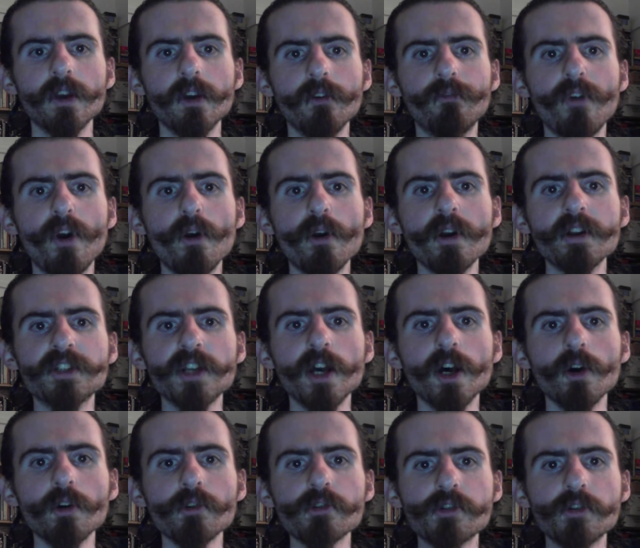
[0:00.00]
Fairy
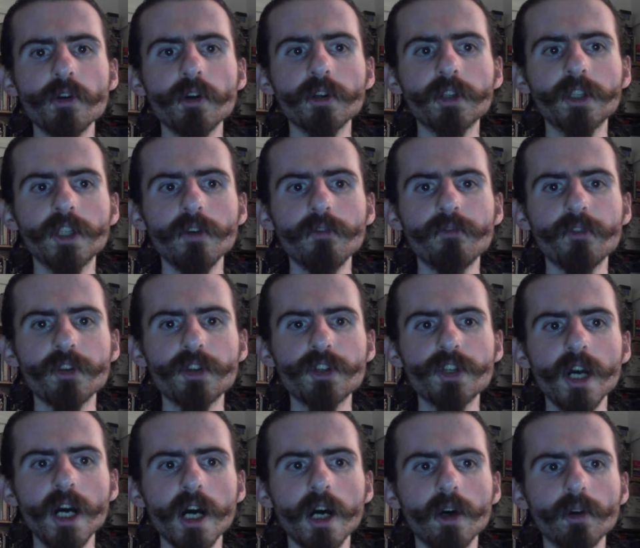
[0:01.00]
tales do not give the
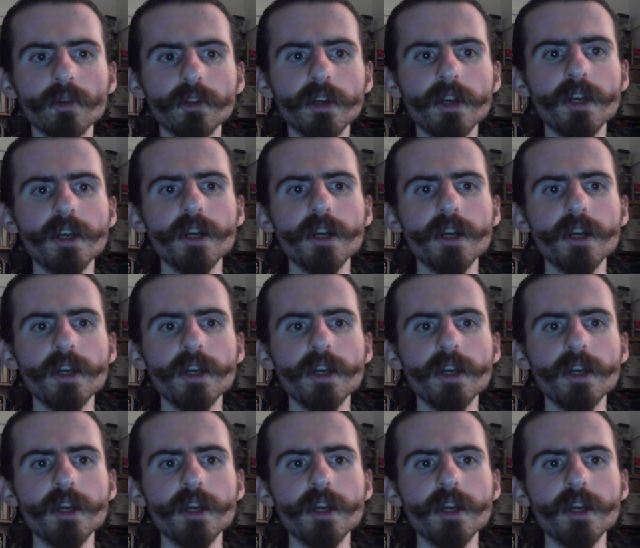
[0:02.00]
child